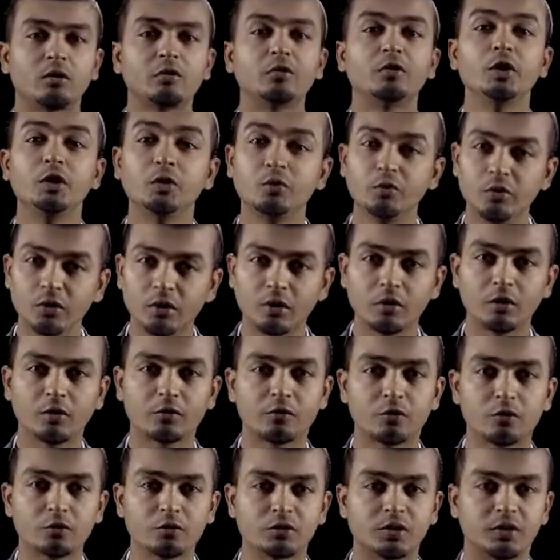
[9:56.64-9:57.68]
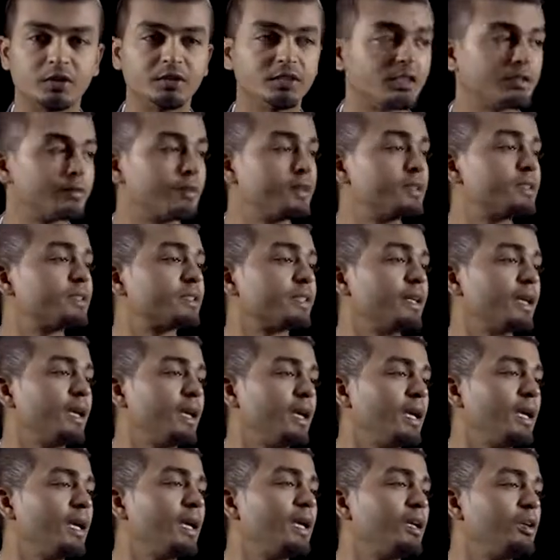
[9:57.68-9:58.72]
union of two sets, that means
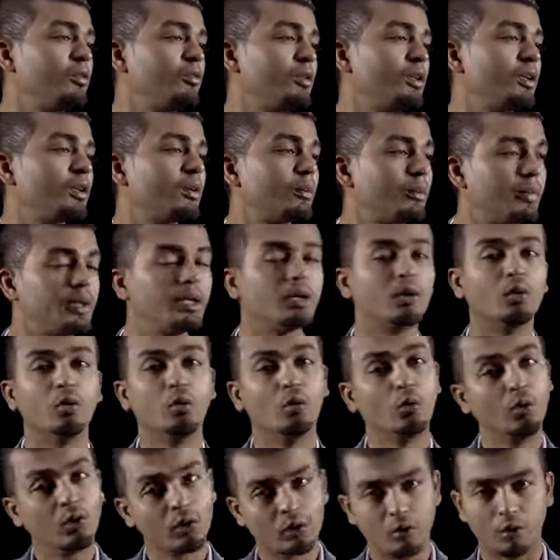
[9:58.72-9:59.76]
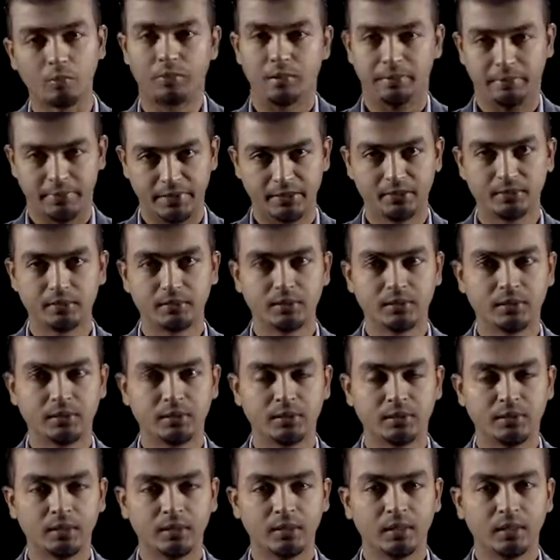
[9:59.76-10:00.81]
A union B whole complement,
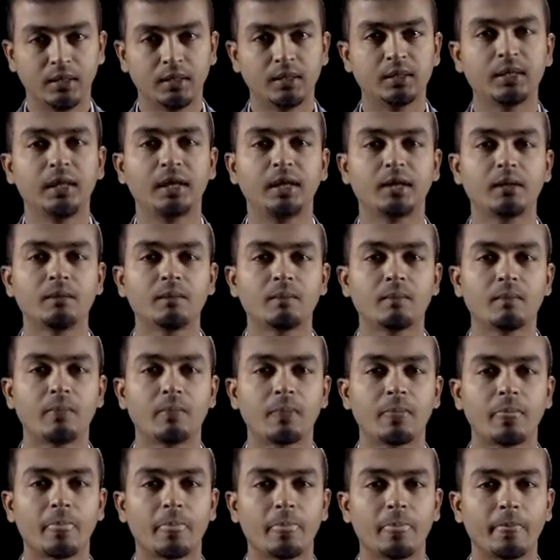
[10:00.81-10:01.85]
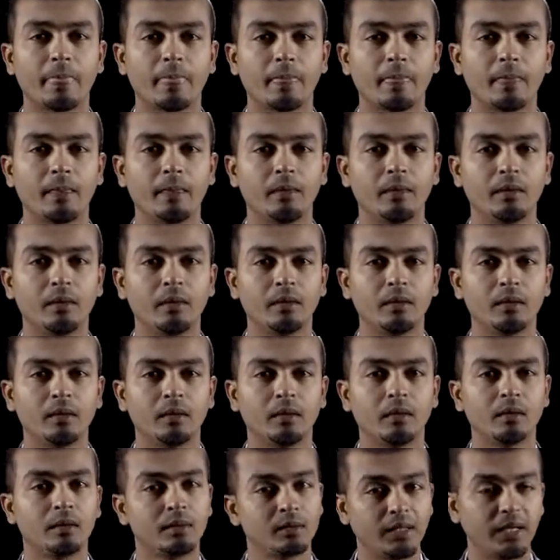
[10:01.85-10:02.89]
then
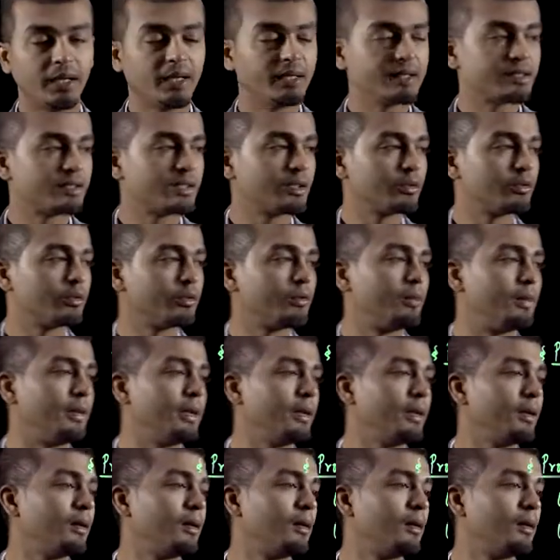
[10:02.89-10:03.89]
the answer would be